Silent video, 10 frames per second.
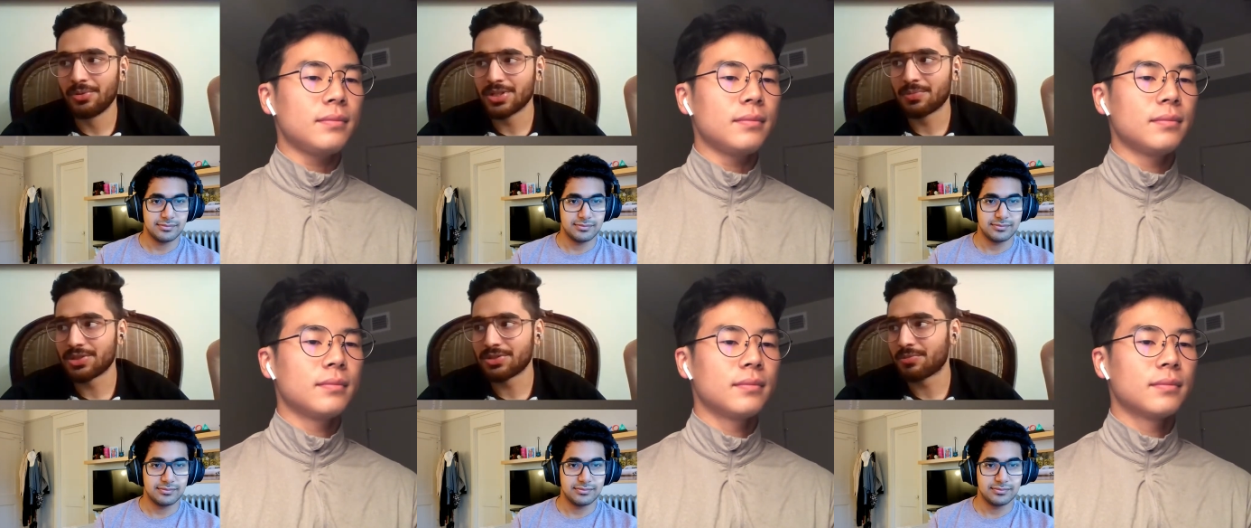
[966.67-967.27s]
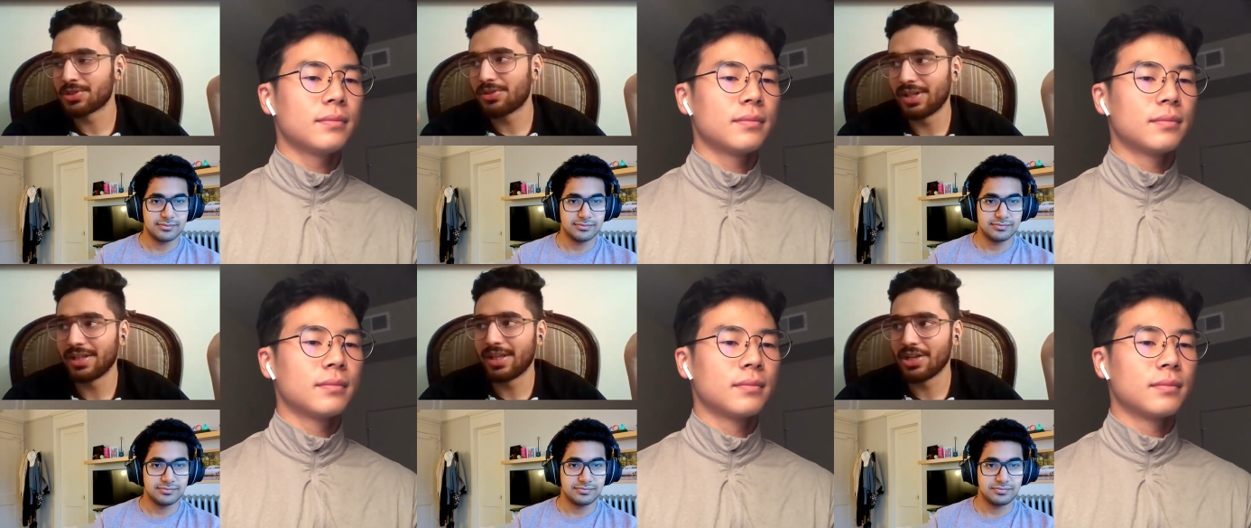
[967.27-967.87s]
Speaker 1: Who who you know
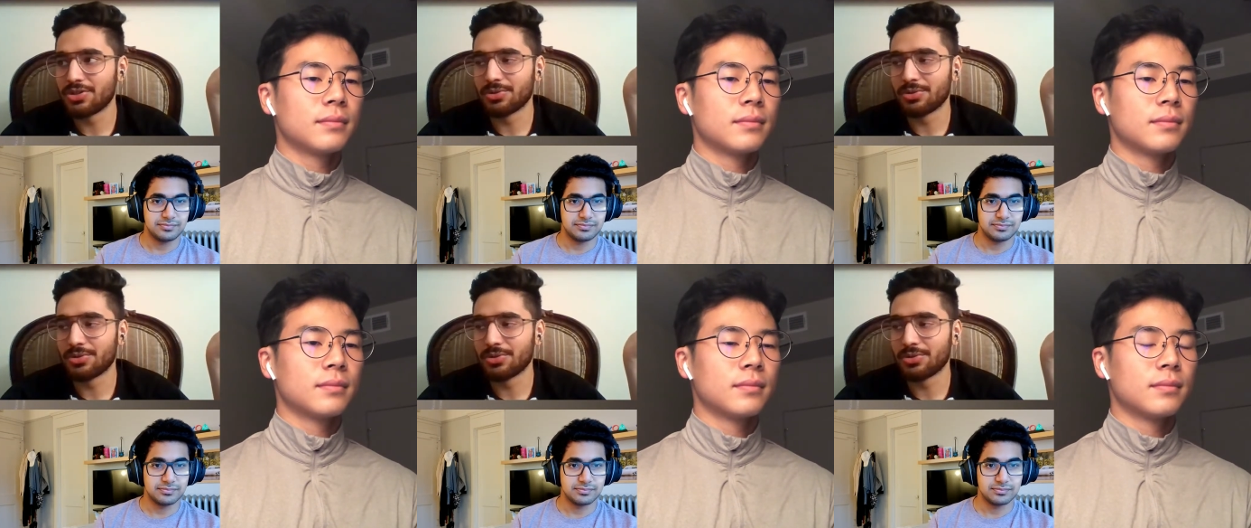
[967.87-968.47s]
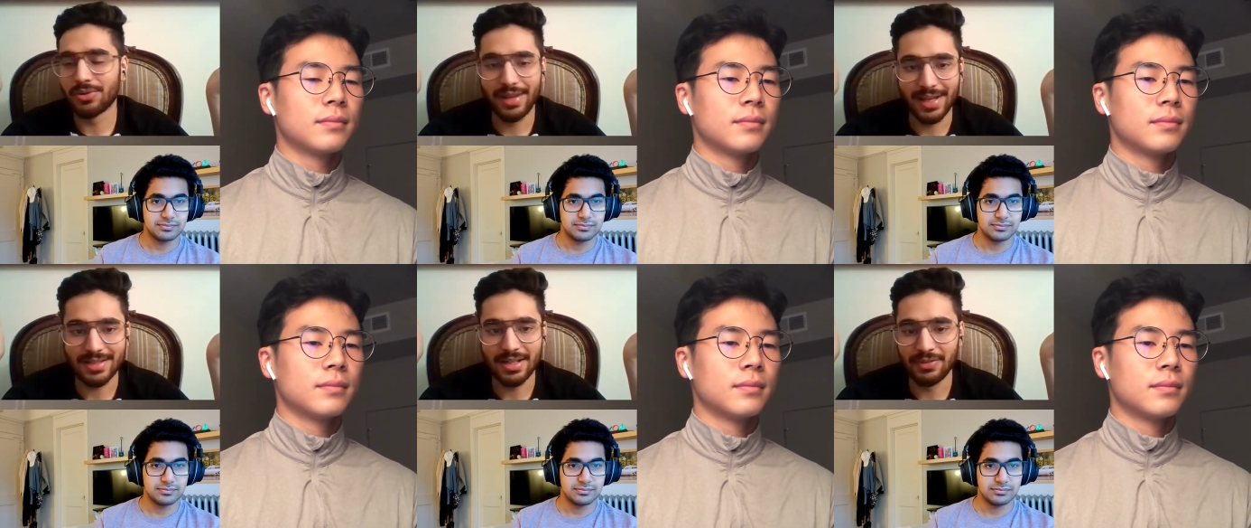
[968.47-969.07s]
is what's what's gonna get you to
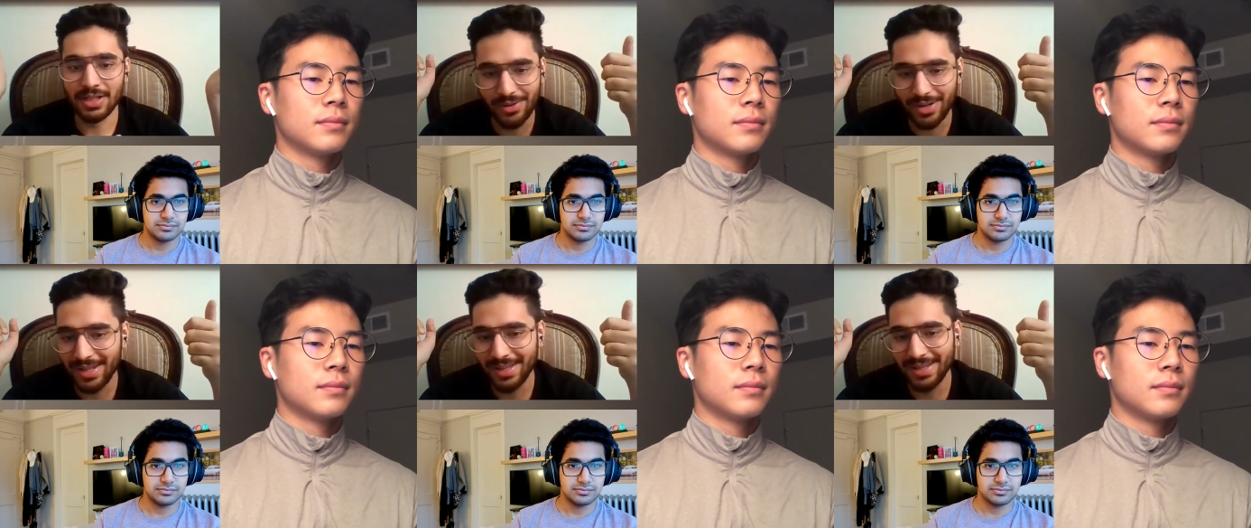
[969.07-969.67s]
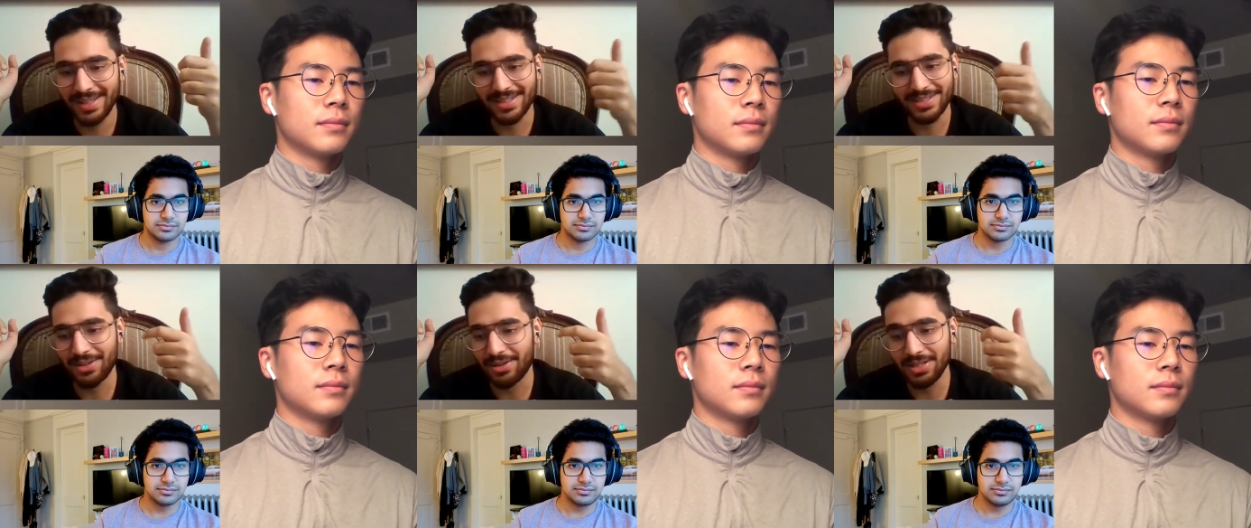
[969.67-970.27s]
the next level. It's not
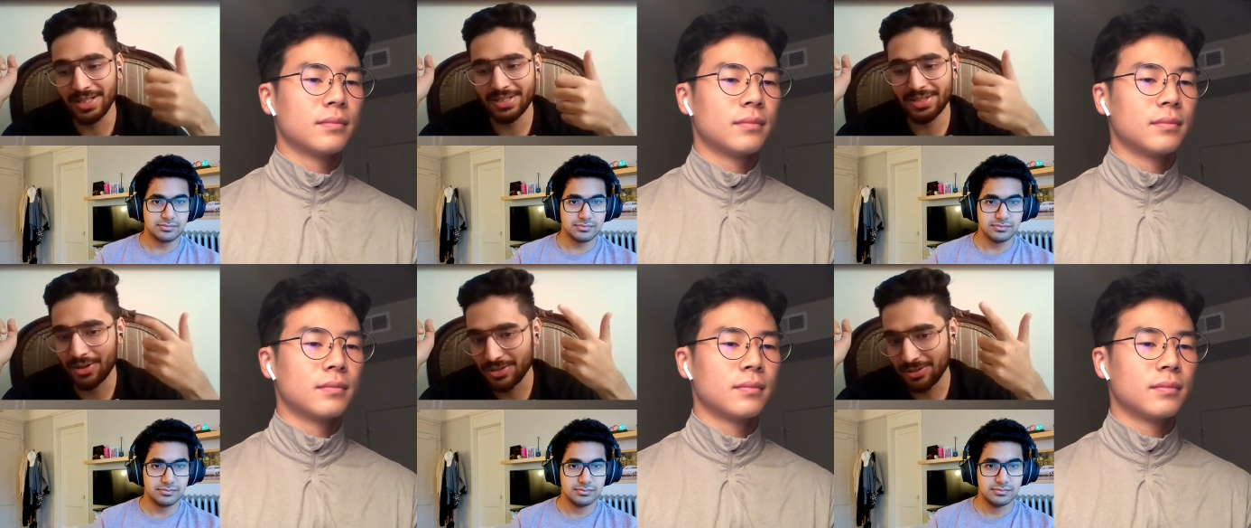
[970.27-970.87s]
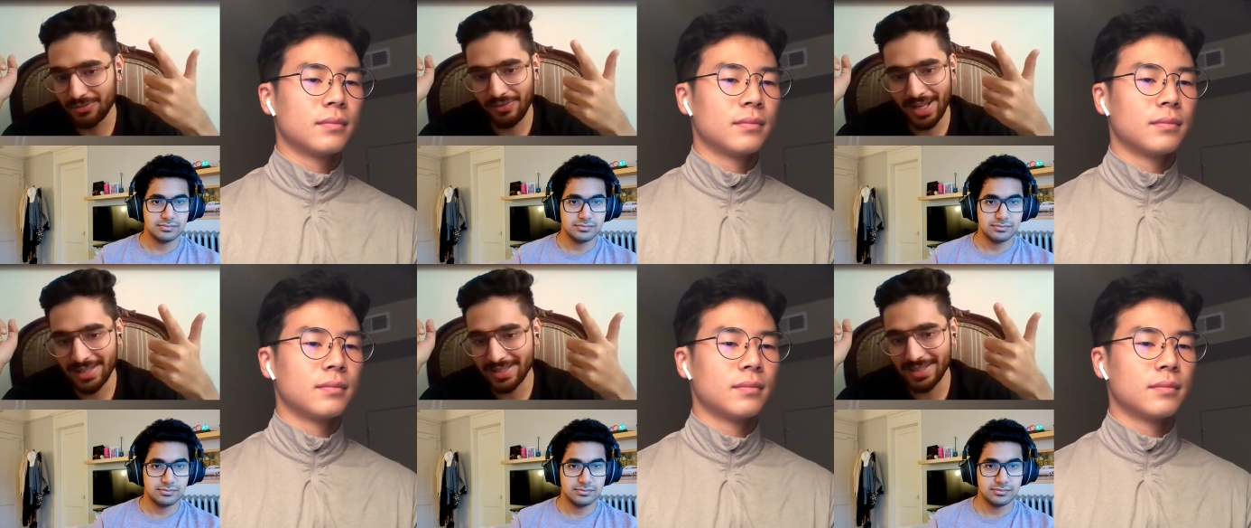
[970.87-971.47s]
your degree. It's
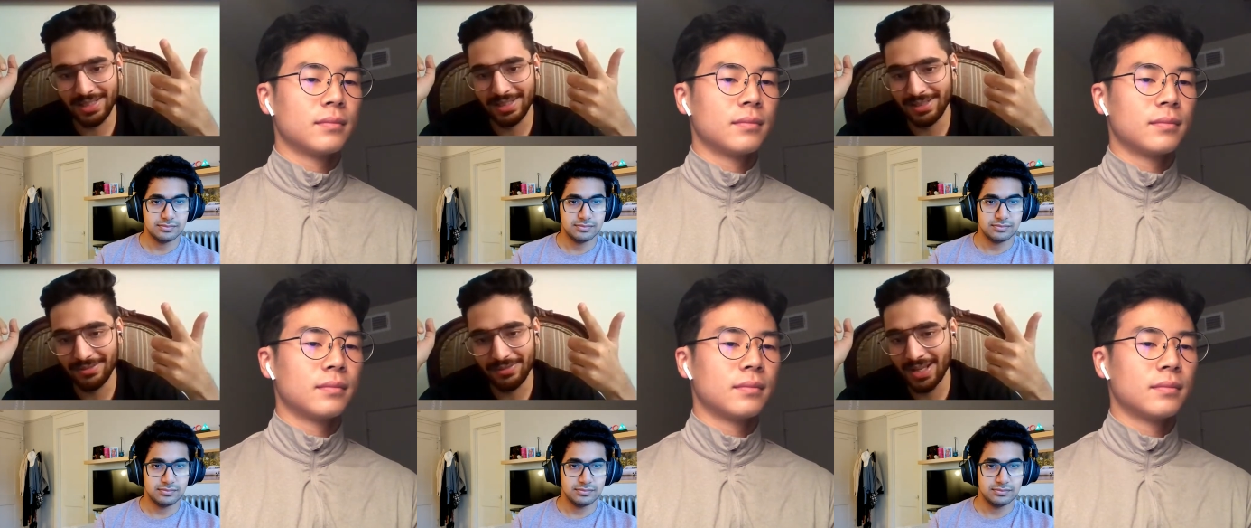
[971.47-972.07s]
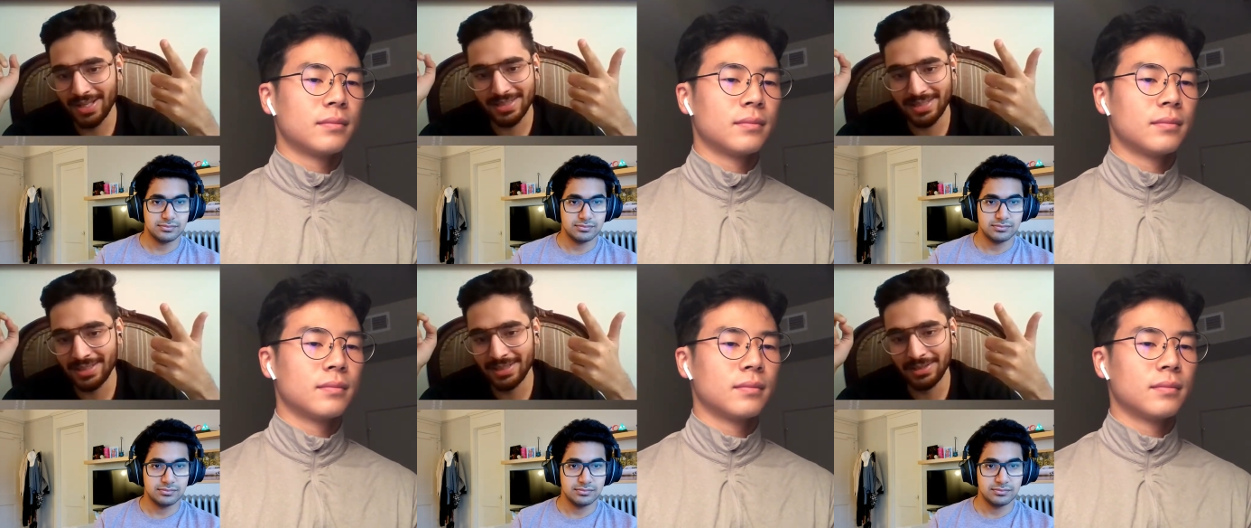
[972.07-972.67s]
not it's not your
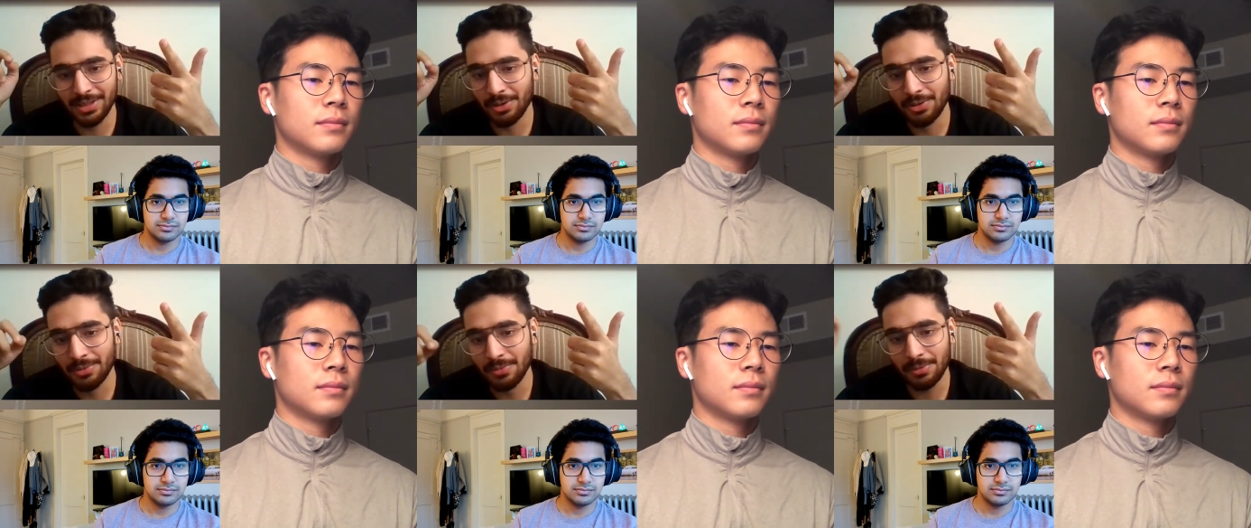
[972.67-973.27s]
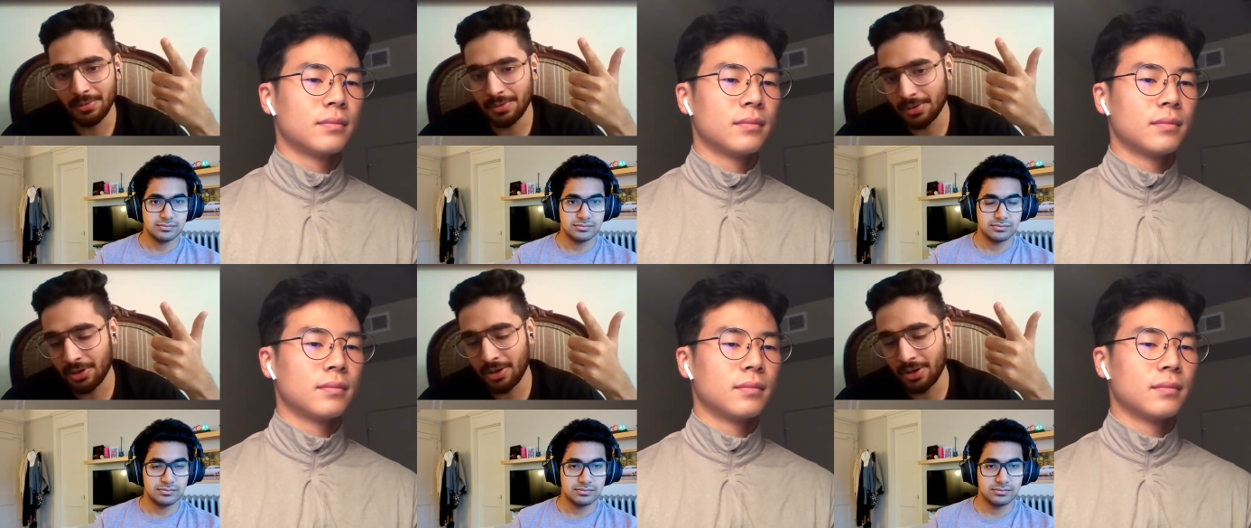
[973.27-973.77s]
fancy fancy you know